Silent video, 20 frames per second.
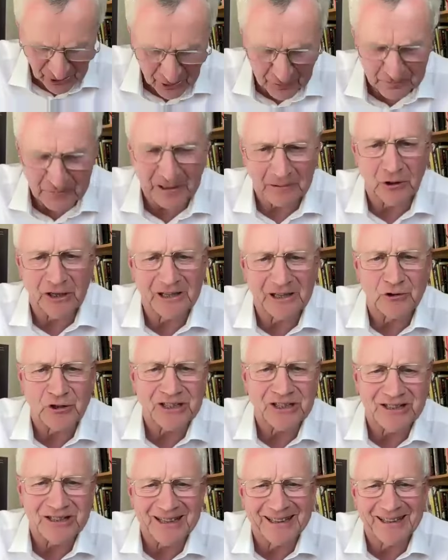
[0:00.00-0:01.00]
A lot of people
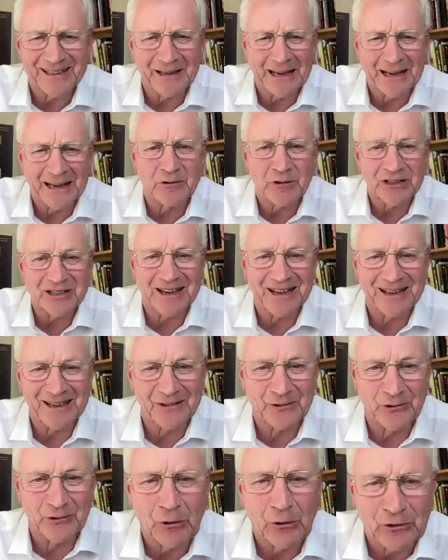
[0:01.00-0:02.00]
interested
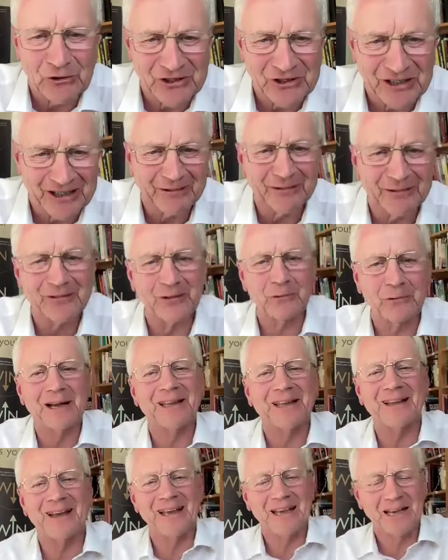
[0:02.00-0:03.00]
in dogs here and the
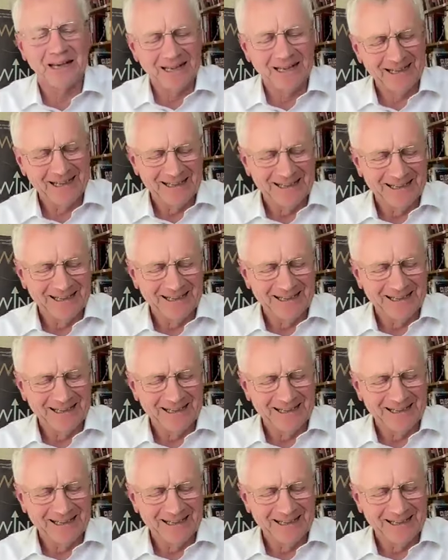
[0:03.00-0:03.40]
way they